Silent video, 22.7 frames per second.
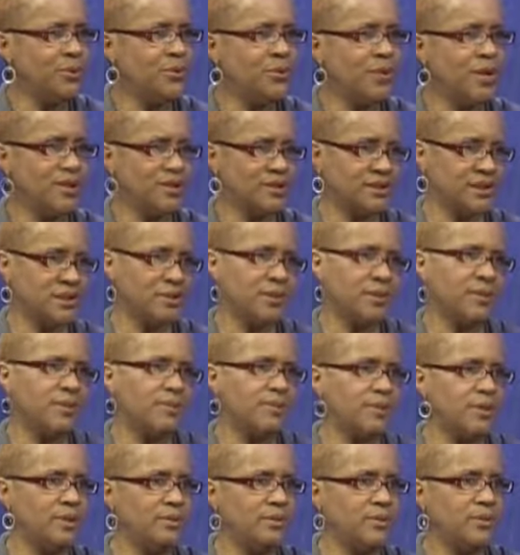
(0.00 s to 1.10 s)
are some of the
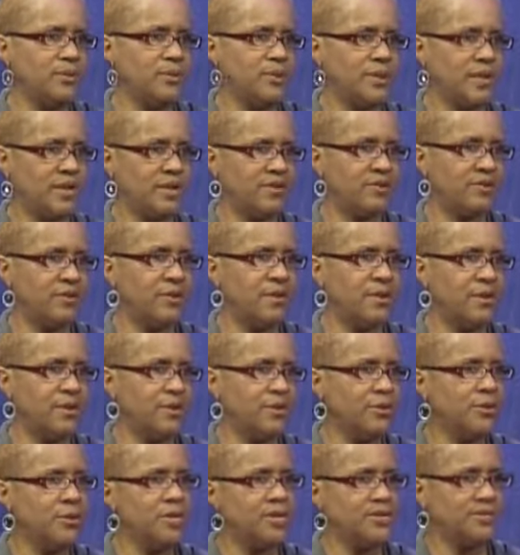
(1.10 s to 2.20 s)
people who have
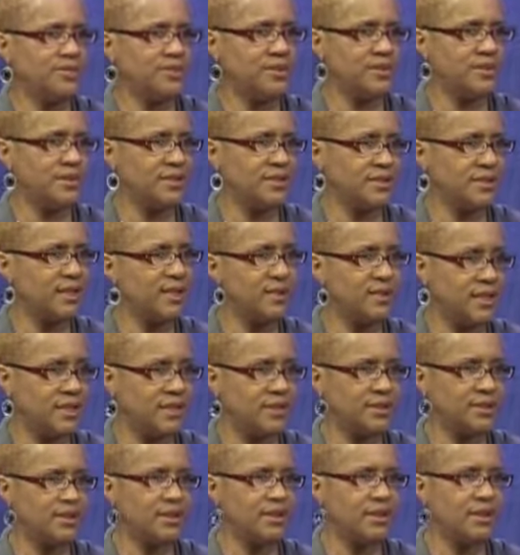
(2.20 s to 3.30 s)
sung that
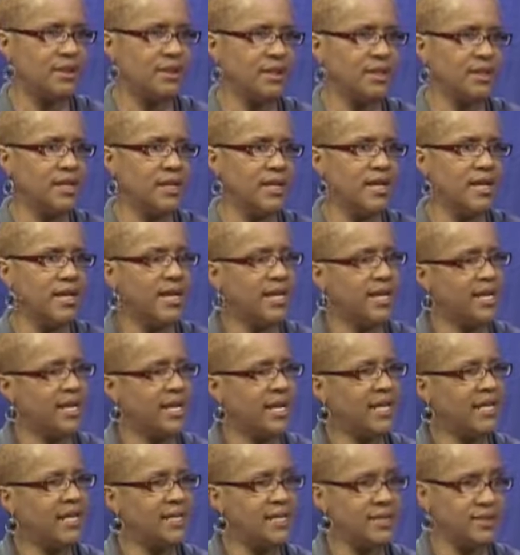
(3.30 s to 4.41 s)
song, and
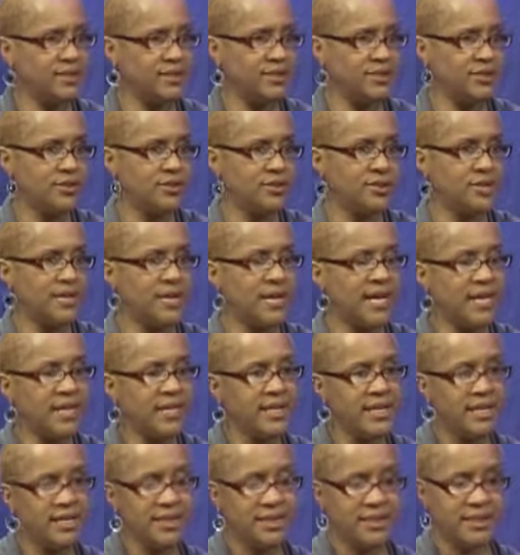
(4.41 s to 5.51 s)
I listen to it, not
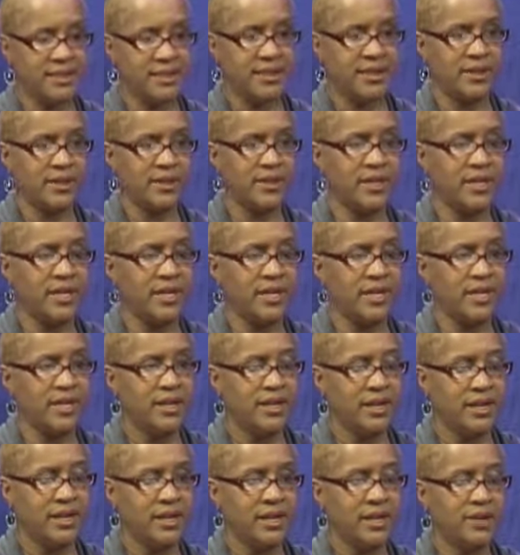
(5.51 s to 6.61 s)
necessarily
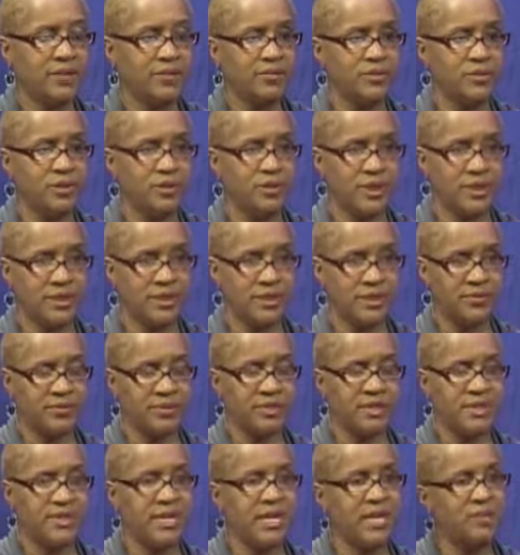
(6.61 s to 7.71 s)
the ones of
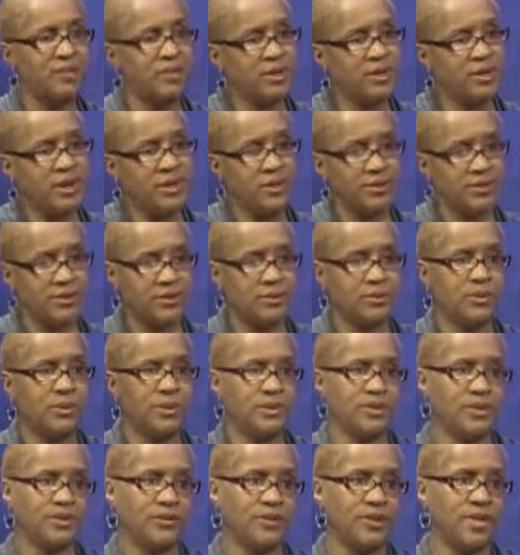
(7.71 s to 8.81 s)
today, but also the
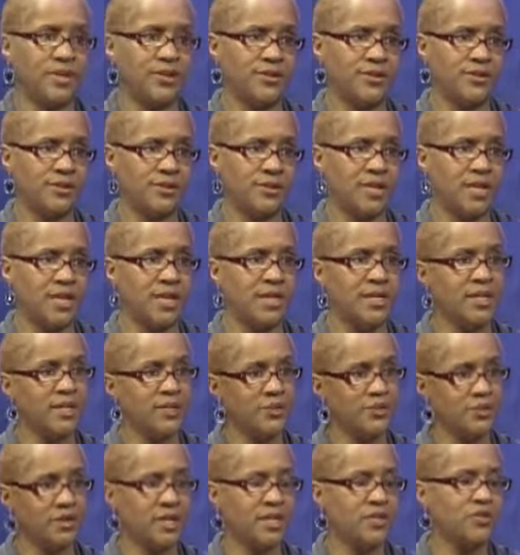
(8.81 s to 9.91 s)
ones of yesterday,
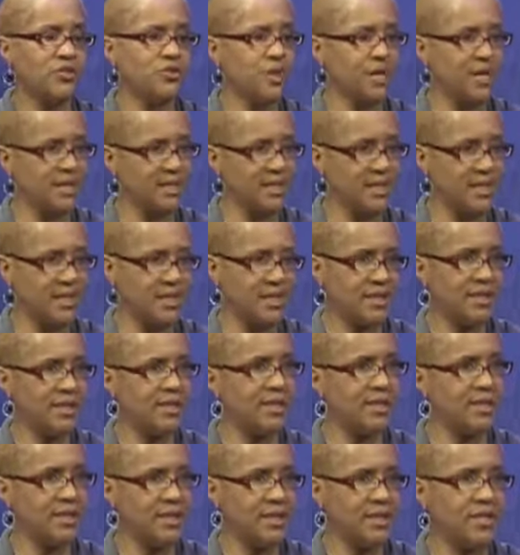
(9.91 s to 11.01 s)
so I can try to get it
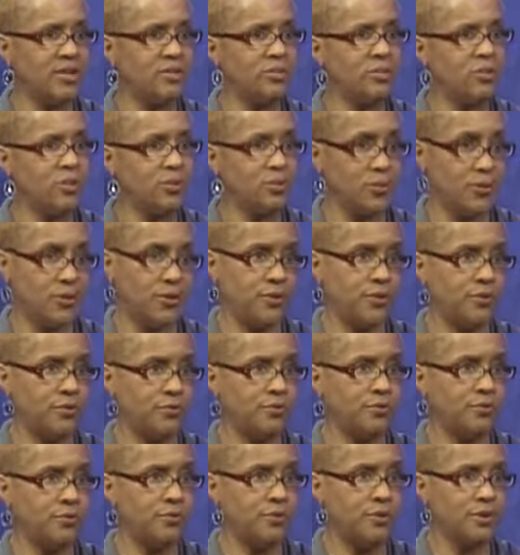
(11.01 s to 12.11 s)
in a more pure
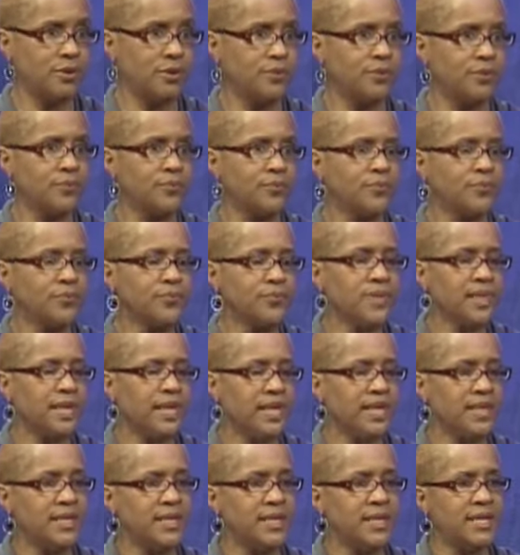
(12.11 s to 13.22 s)
form.
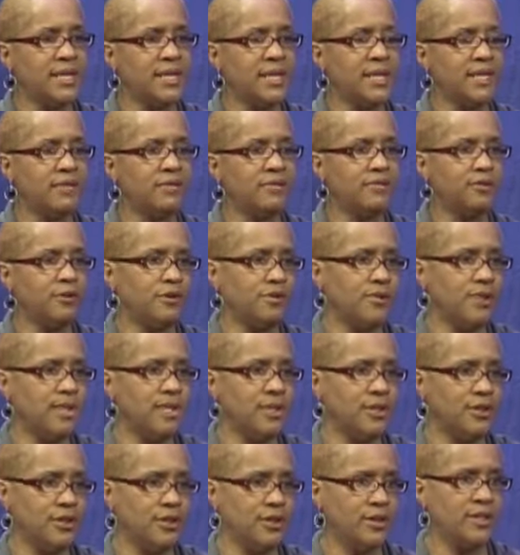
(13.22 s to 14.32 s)
And then for me,
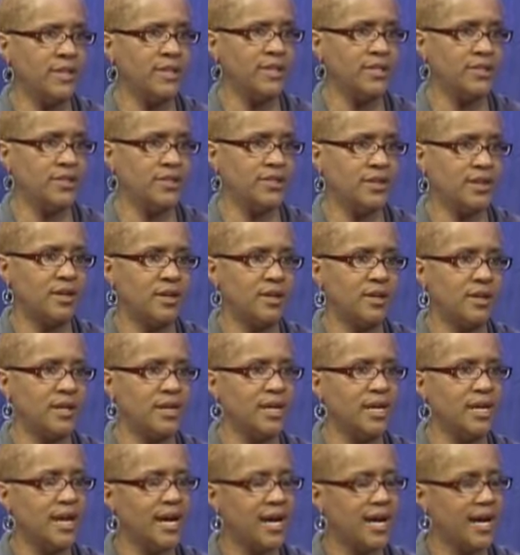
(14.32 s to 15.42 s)
in learning a song,
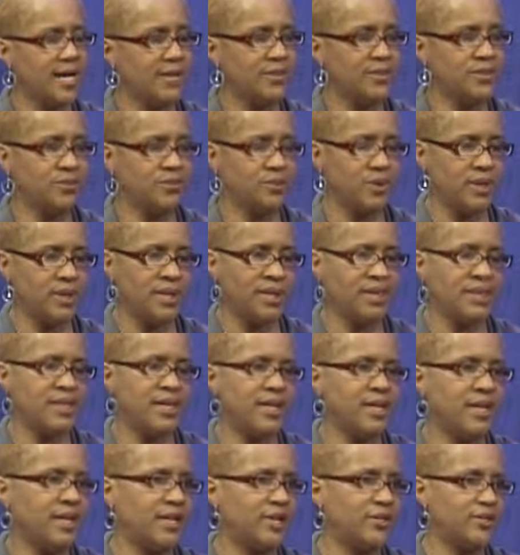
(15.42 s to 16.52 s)
I just break it
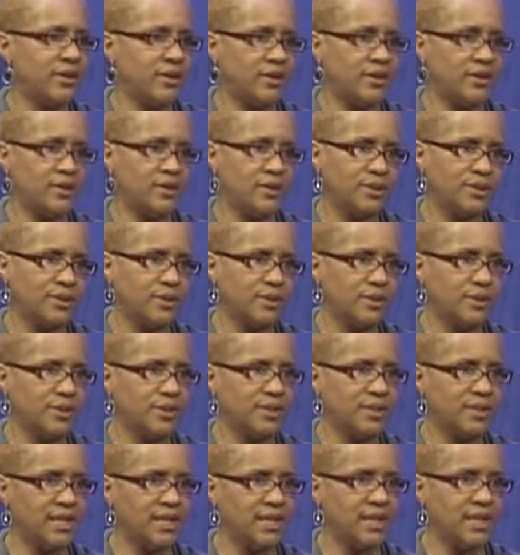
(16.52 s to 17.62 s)
down and I try to go as slow
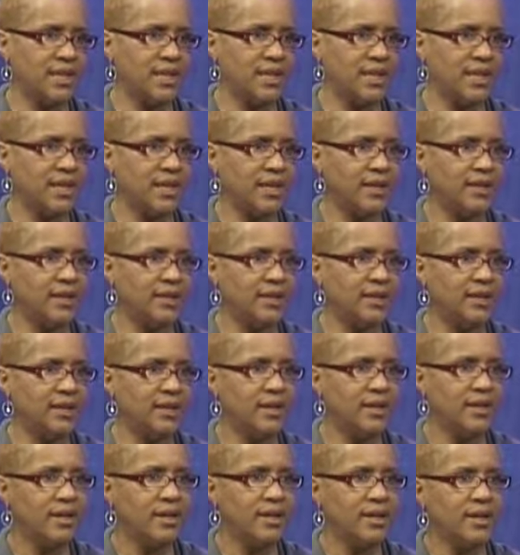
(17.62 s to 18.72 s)
as I can.
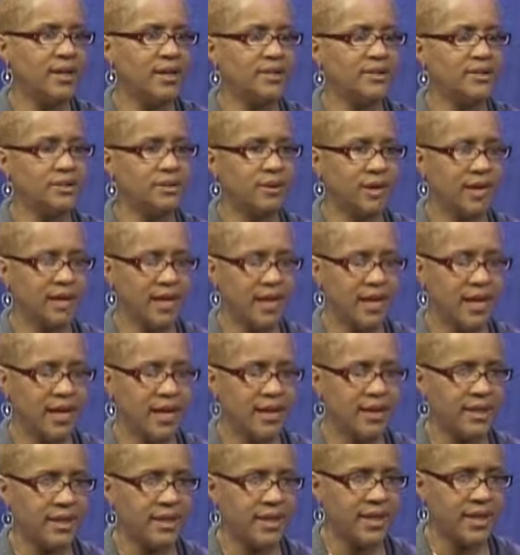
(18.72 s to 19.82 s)
So
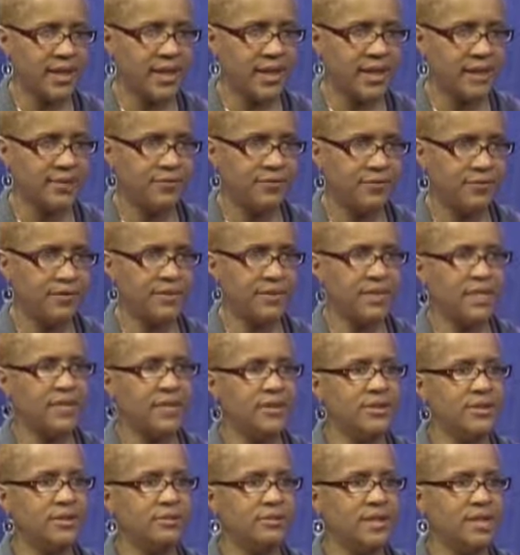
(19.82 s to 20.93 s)
I first I
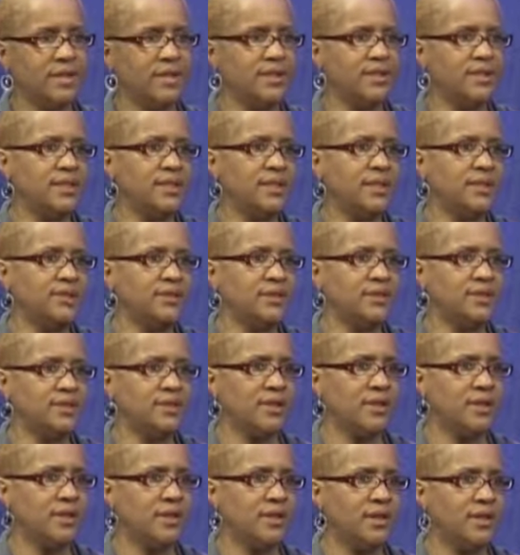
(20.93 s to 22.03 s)
hear the melody of the
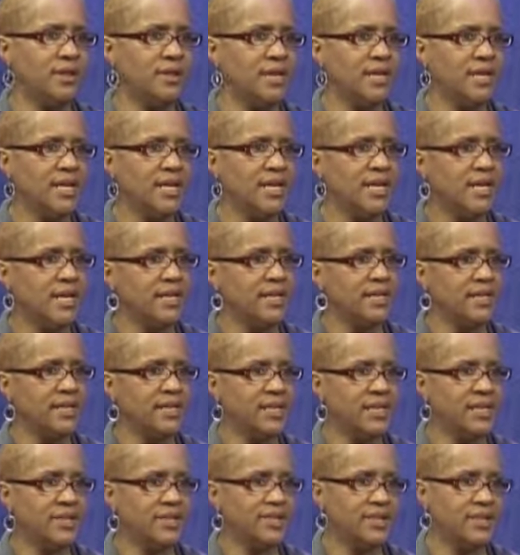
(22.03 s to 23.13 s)
song, and then
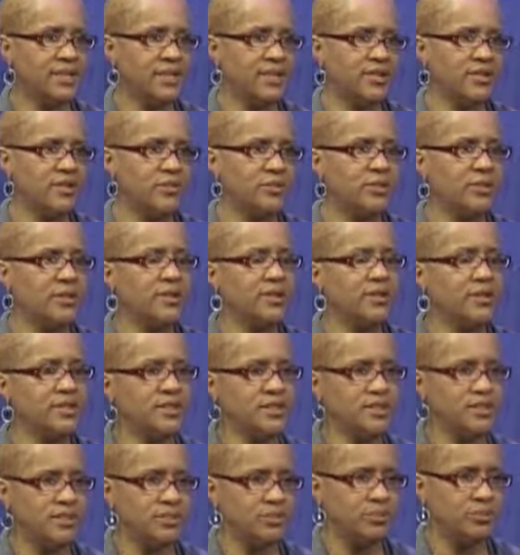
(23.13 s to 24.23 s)
I just take the words and
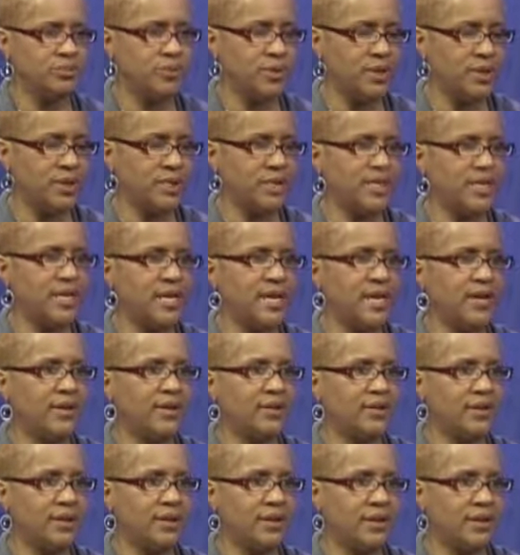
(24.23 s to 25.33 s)
just break it down